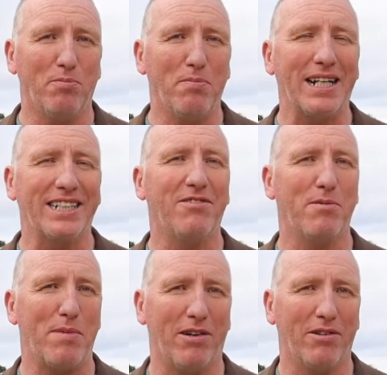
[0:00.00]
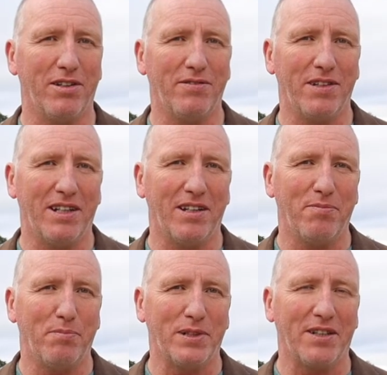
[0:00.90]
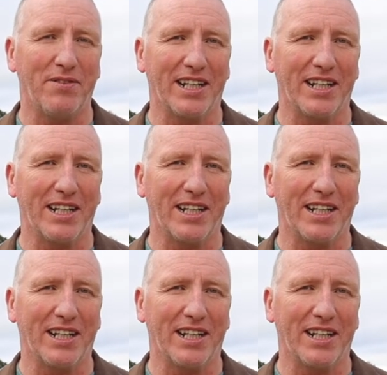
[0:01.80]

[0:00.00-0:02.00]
massive amount of Pacific